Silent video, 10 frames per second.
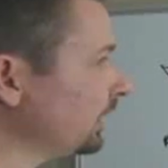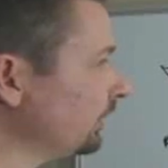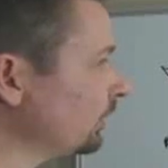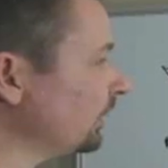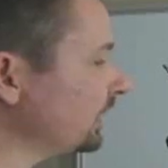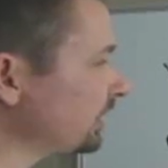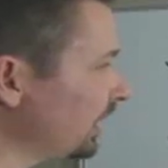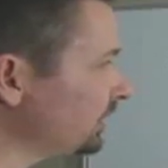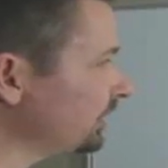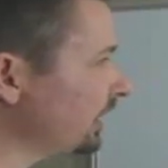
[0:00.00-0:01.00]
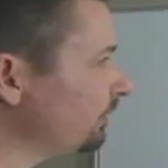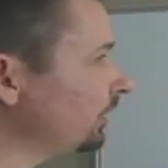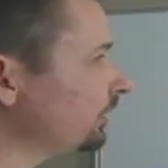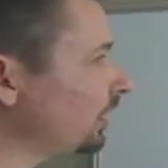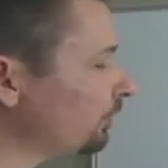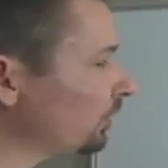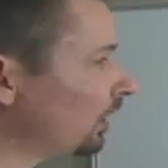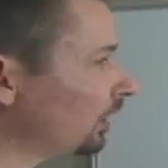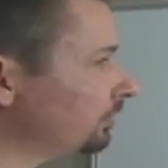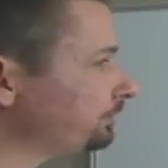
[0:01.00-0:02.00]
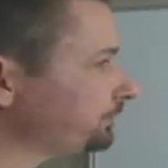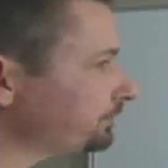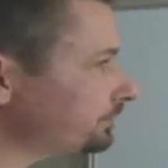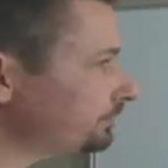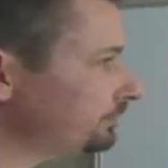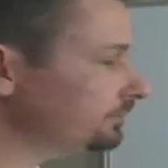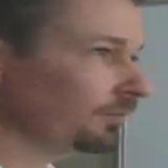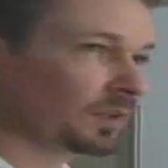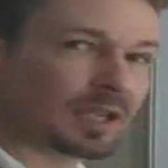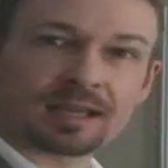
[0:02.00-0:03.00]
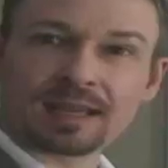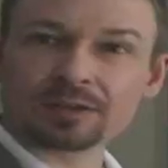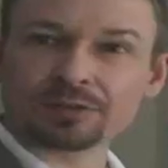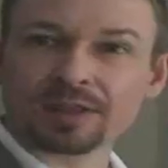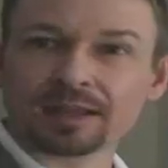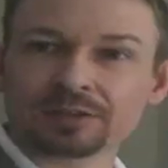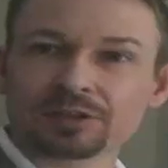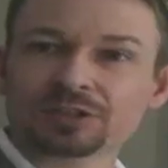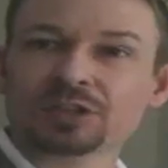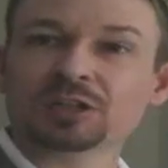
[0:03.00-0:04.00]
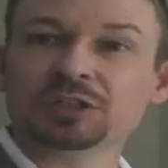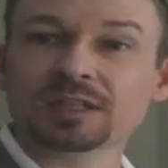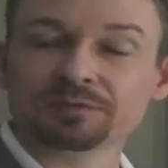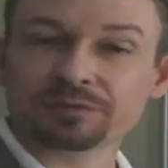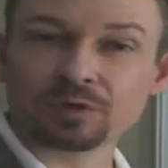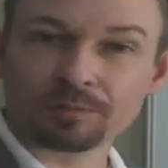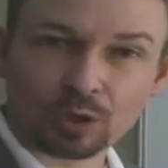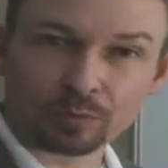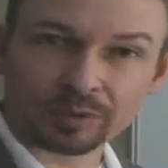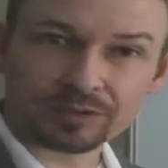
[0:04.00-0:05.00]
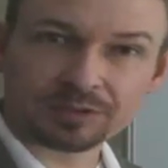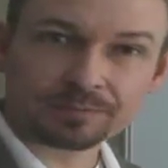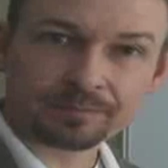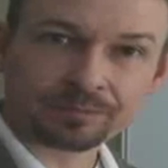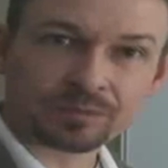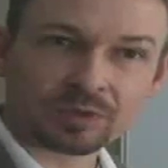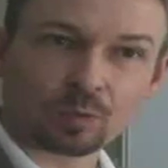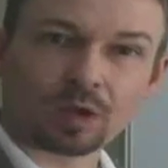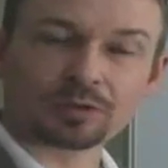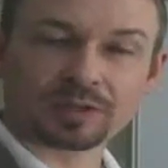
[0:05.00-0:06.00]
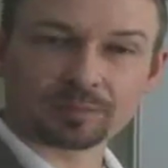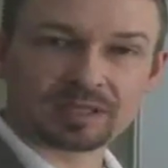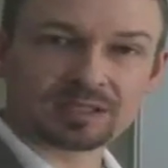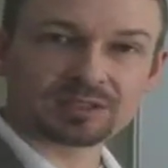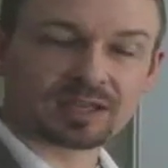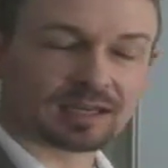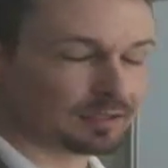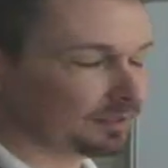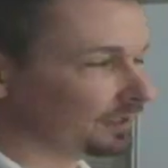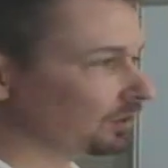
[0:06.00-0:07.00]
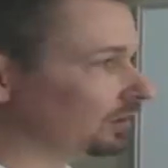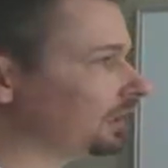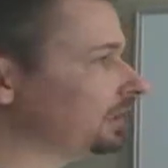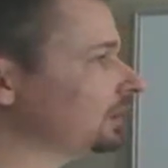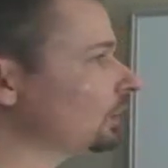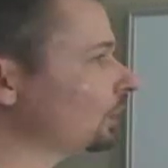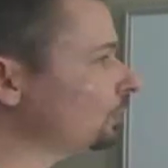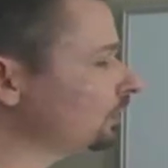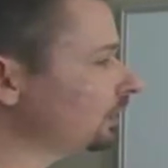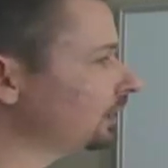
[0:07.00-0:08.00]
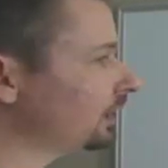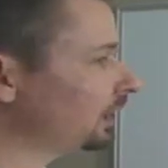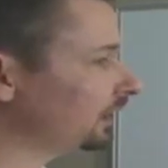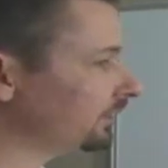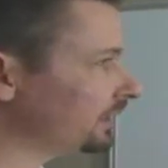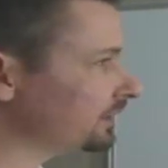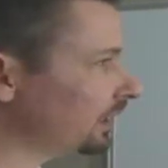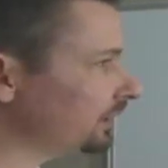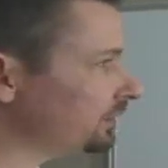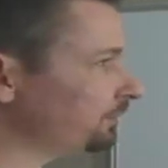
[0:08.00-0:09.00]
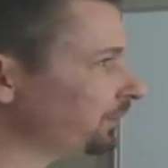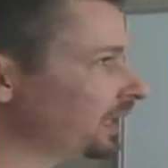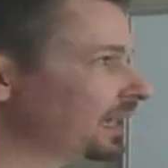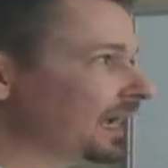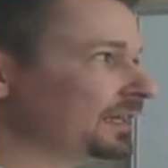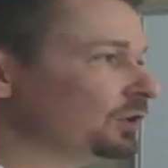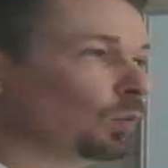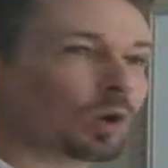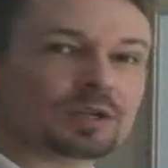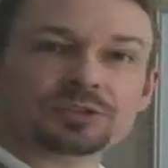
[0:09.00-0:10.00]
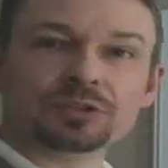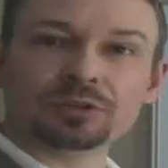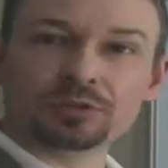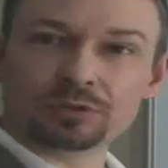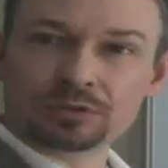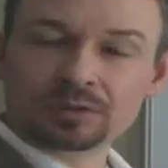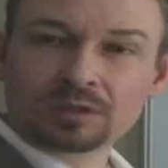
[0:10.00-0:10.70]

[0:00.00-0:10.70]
You're going to touch them on their upper arm and anchor that. You're just touching them for a moment while they're in that peak state. Then you're letting go of that touch, and you want to